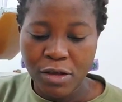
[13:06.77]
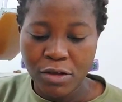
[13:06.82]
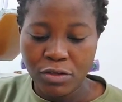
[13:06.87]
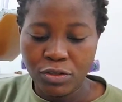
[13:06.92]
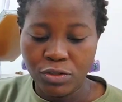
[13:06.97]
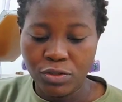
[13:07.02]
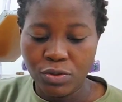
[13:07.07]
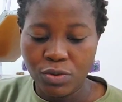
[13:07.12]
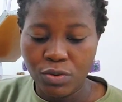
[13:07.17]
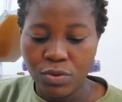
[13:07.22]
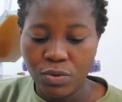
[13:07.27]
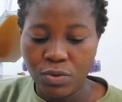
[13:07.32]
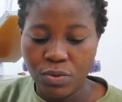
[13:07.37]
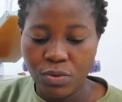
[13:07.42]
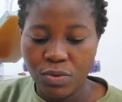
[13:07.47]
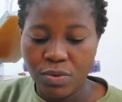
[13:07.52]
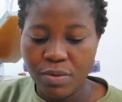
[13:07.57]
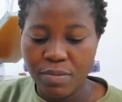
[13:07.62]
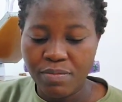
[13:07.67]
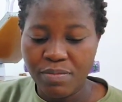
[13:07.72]

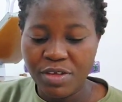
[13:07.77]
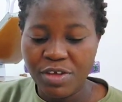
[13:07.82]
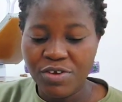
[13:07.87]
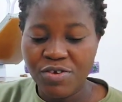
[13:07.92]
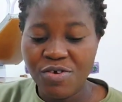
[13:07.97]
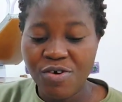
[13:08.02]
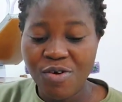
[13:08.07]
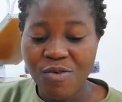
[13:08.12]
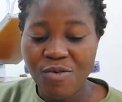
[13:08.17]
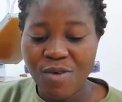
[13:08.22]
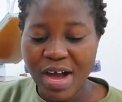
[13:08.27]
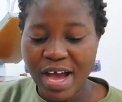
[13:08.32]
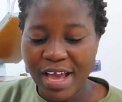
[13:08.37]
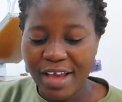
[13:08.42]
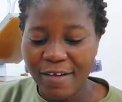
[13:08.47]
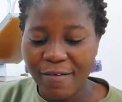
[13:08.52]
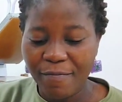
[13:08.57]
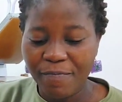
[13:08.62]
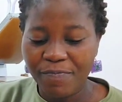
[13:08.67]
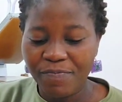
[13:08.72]
So you know
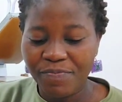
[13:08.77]
why?